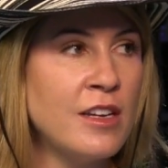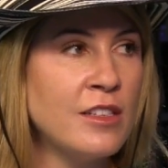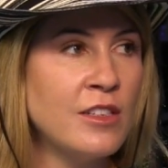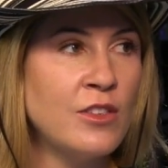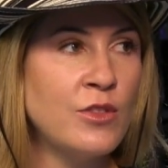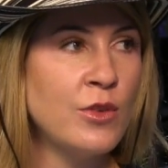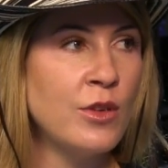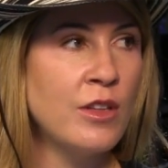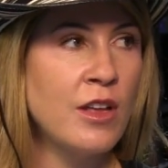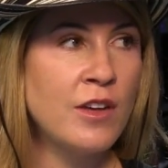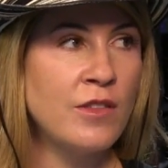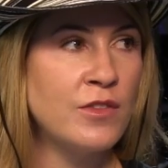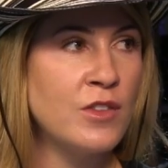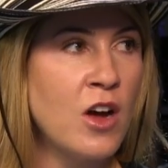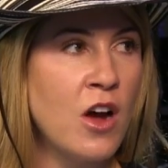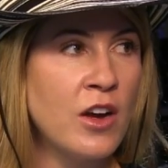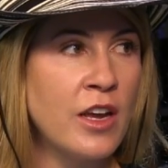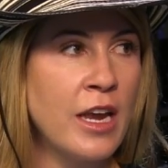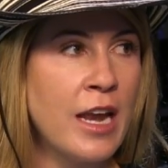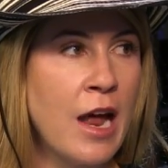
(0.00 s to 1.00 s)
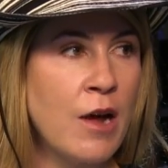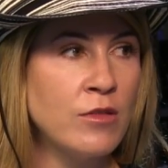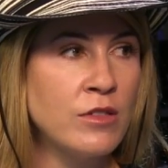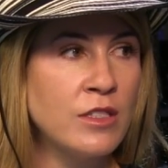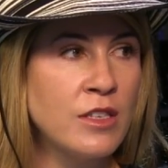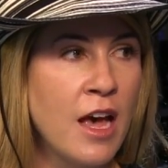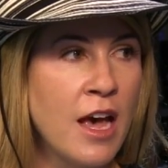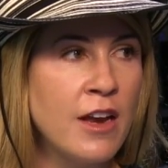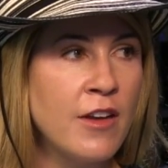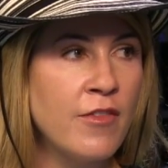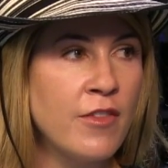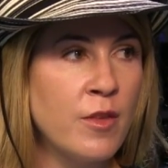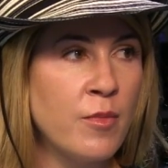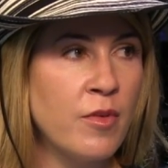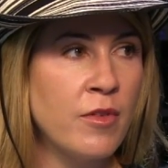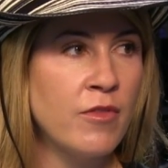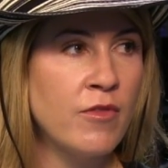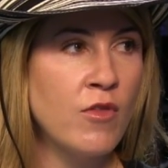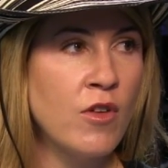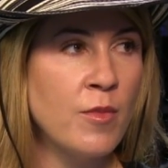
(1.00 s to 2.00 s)
doesn't do a lot of talking outside of the
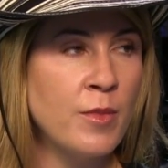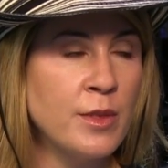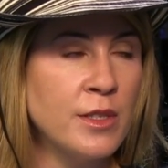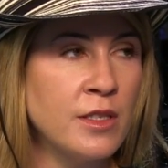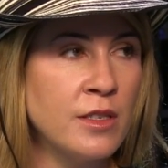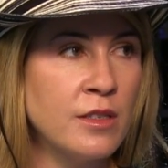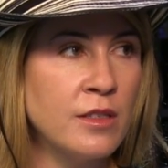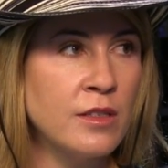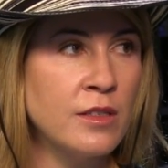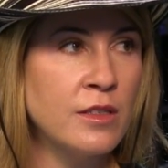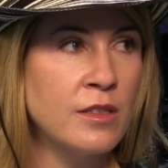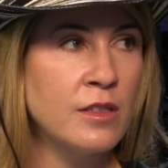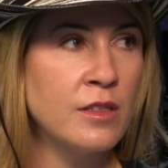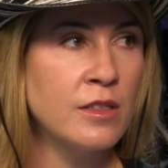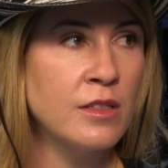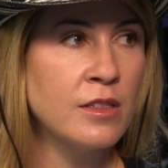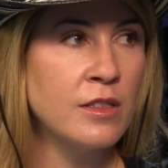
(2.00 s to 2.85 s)
performance. He doesn't. And